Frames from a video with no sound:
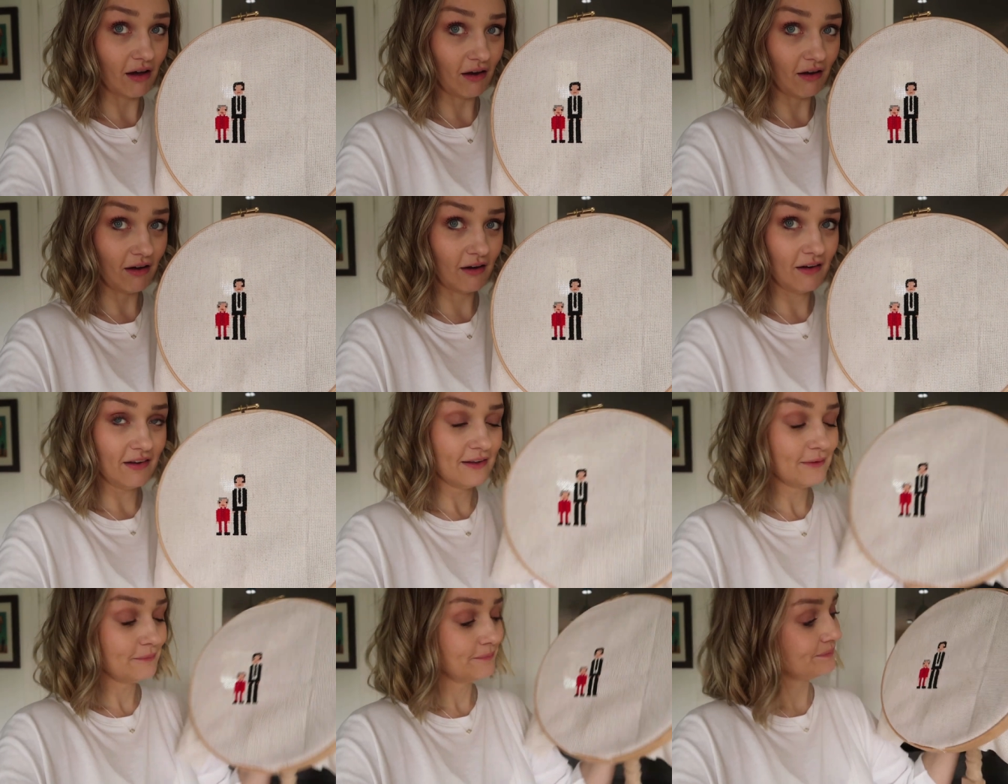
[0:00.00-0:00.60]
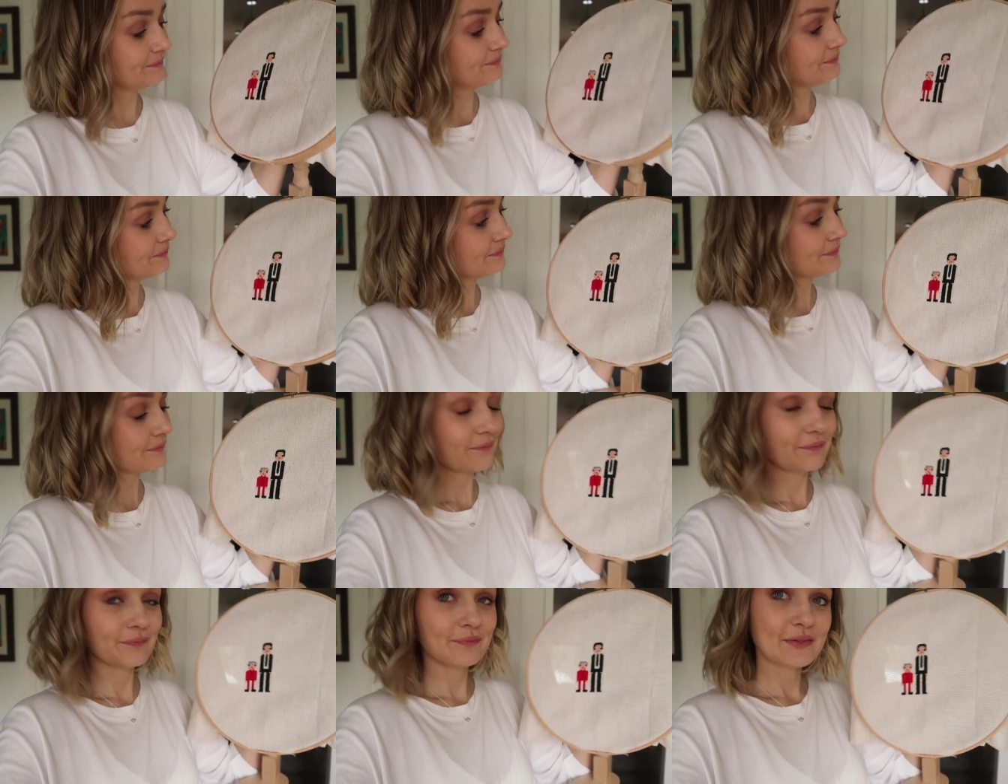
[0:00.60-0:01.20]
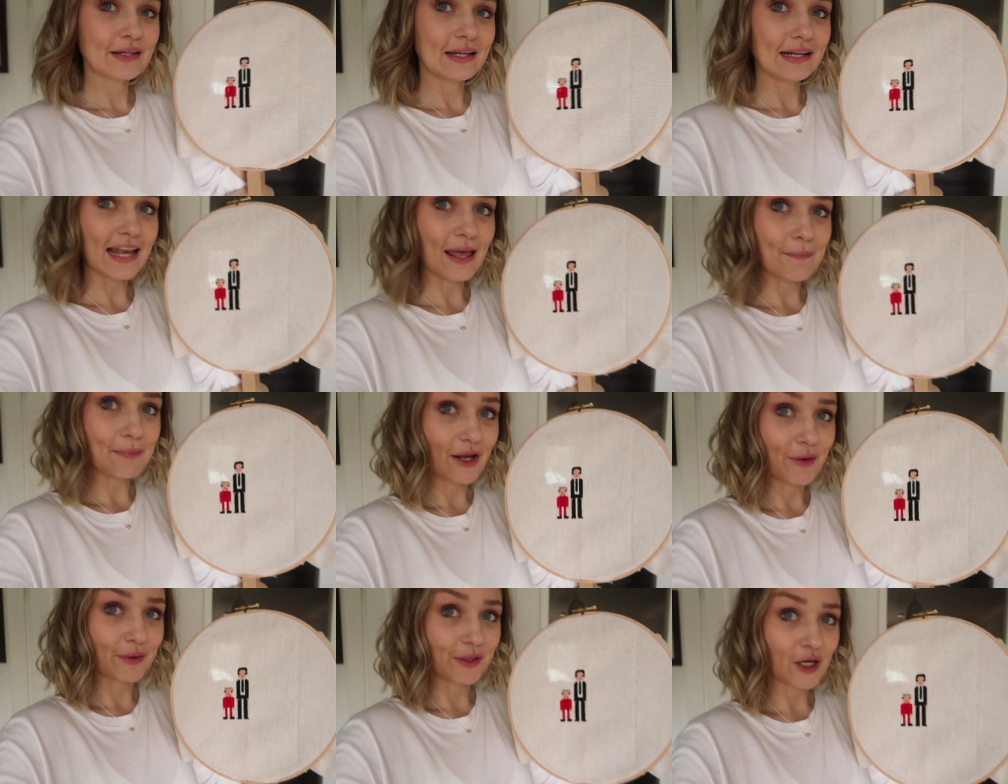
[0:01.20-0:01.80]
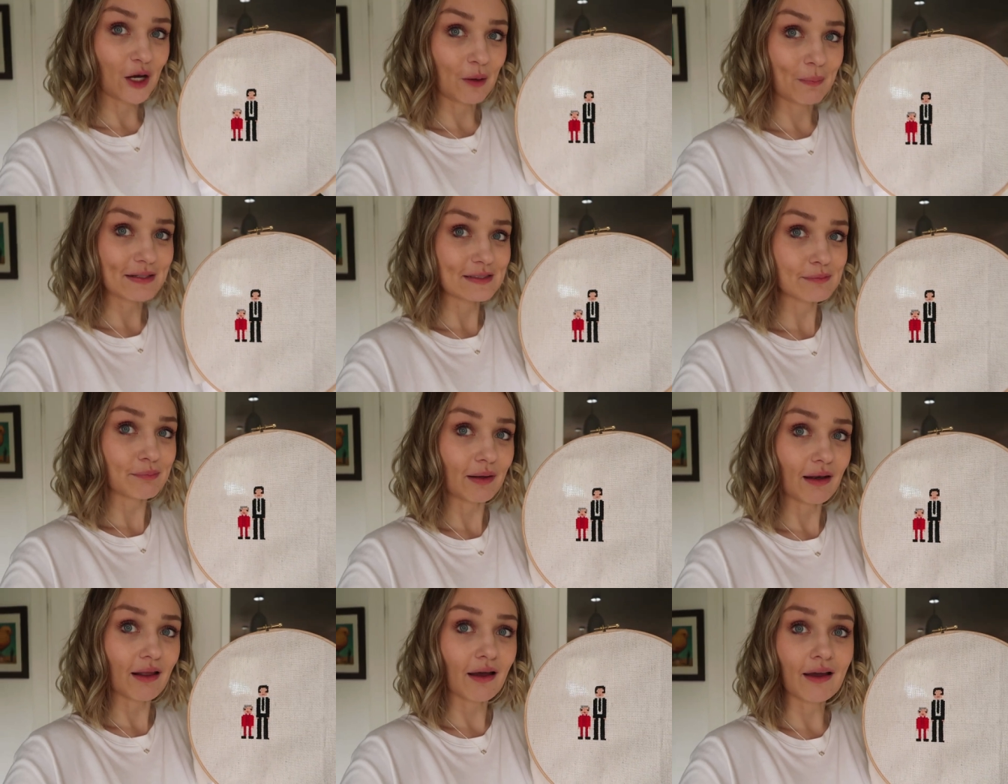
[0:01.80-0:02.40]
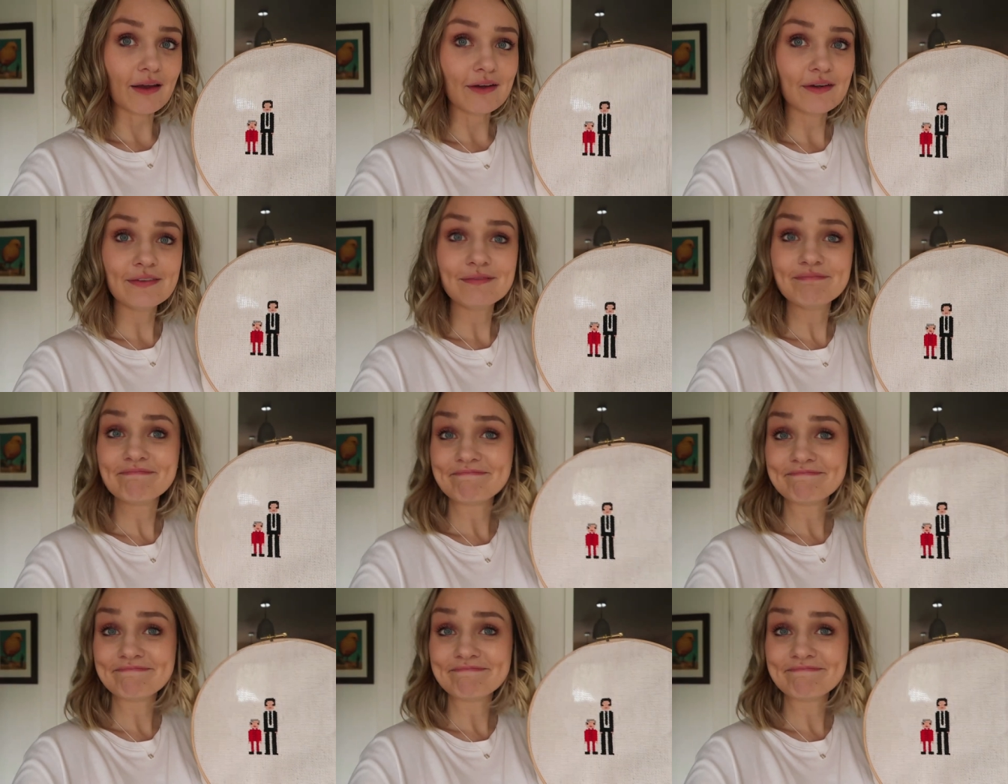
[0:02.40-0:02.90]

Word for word: are. Let me know in the comments below